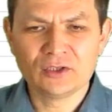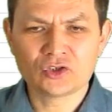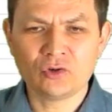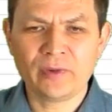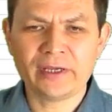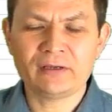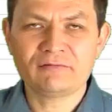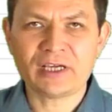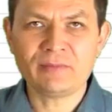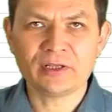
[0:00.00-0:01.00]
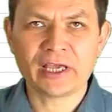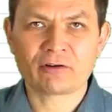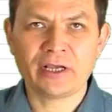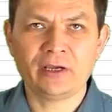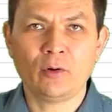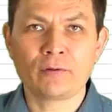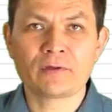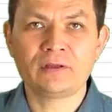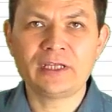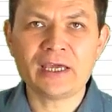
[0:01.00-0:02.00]
So my table array, or
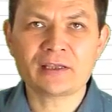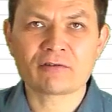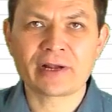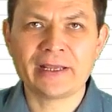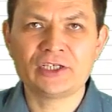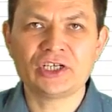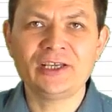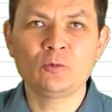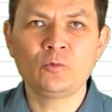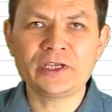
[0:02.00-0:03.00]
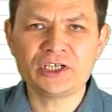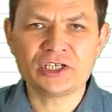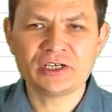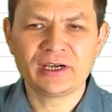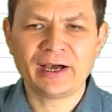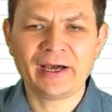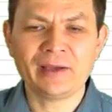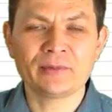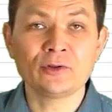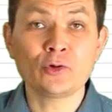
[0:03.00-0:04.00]
the data range in which I
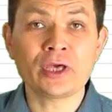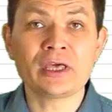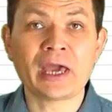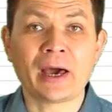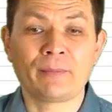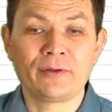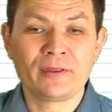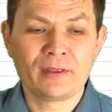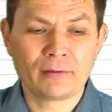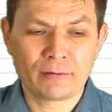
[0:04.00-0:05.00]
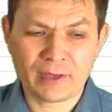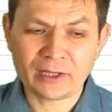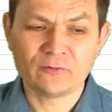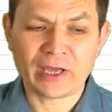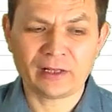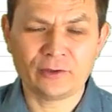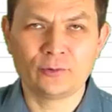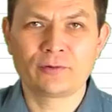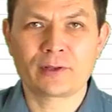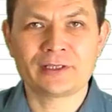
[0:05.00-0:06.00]
am looking up that
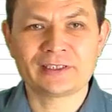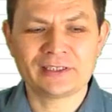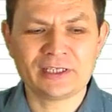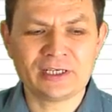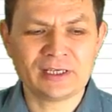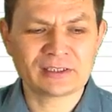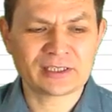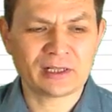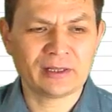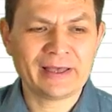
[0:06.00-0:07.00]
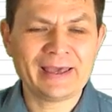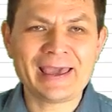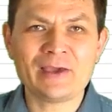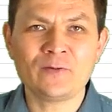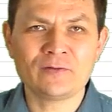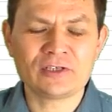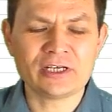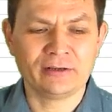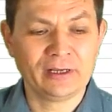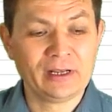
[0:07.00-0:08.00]
value that is sitting in cell
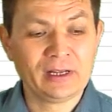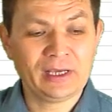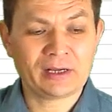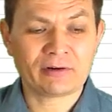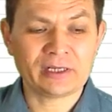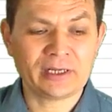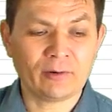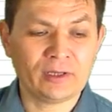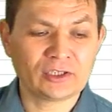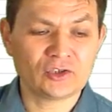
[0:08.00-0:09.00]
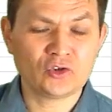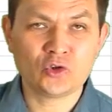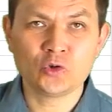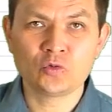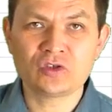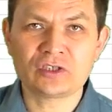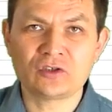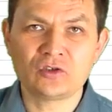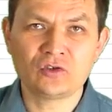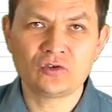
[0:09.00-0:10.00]
A15, and right now it's
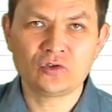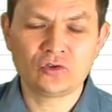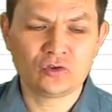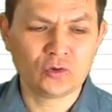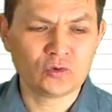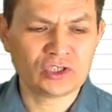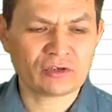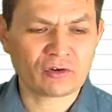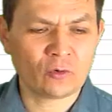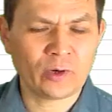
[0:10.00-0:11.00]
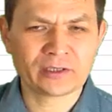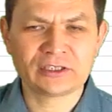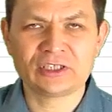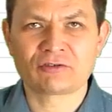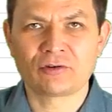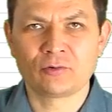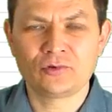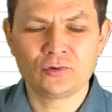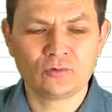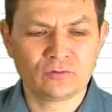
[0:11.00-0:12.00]

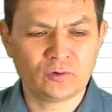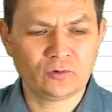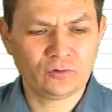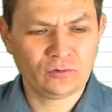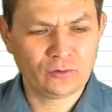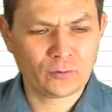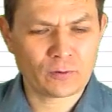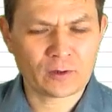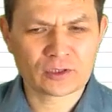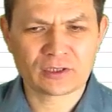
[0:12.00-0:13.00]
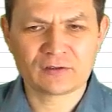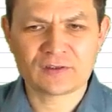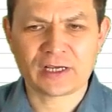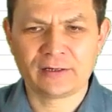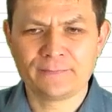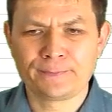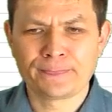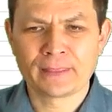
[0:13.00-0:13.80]
2010 to 2010.